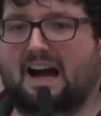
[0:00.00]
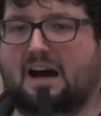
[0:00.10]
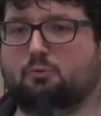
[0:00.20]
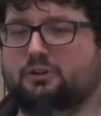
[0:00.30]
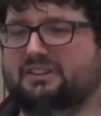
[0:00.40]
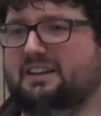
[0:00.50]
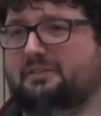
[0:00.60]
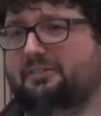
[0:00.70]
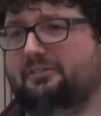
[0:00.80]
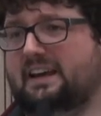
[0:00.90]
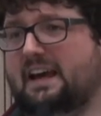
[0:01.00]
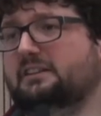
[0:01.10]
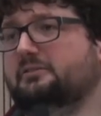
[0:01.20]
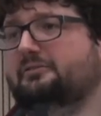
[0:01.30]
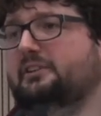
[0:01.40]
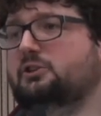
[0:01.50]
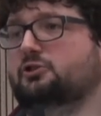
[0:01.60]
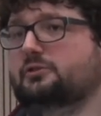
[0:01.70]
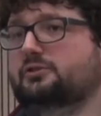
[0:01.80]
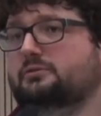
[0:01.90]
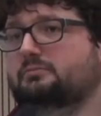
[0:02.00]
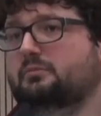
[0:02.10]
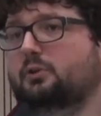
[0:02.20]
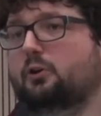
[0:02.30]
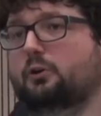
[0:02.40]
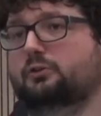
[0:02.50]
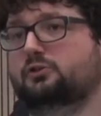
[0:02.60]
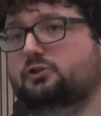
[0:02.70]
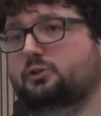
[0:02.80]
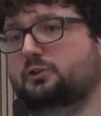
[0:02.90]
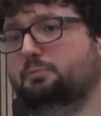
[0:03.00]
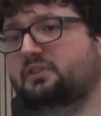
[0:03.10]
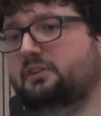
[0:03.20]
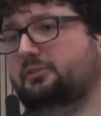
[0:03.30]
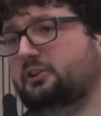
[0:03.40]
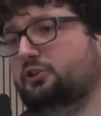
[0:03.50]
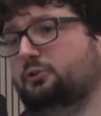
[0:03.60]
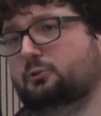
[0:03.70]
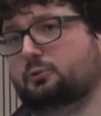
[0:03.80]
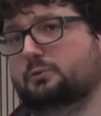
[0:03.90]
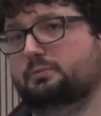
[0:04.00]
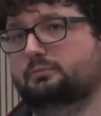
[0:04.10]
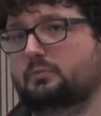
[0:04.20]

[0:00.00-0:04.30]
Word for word: I wouldn't give hidden features or to a specific user group,